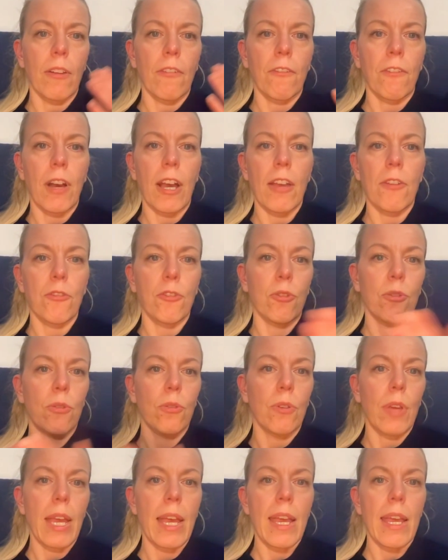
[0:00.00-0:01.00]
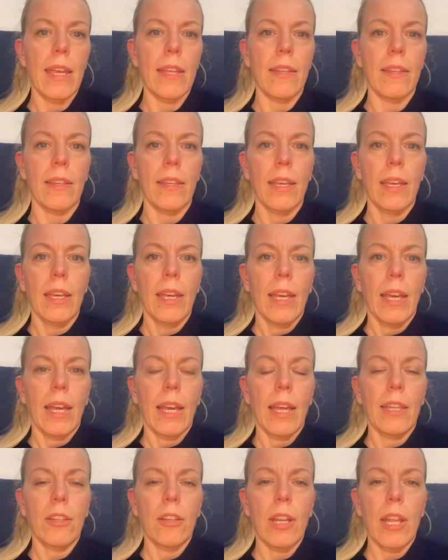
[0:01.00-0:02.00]
5 to 8,
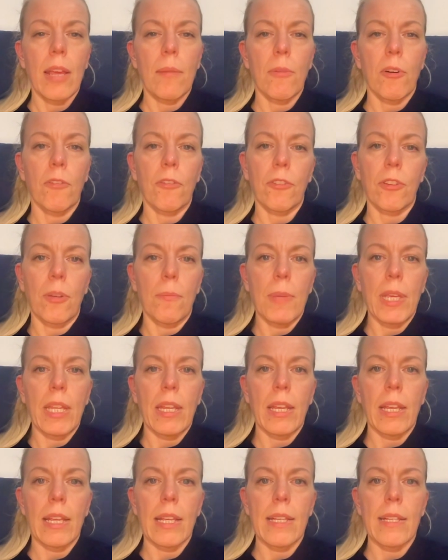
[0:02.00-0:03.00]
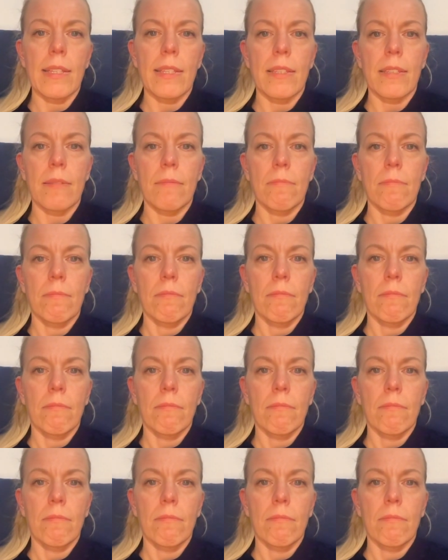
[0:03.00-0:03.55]
and the name of the meeting is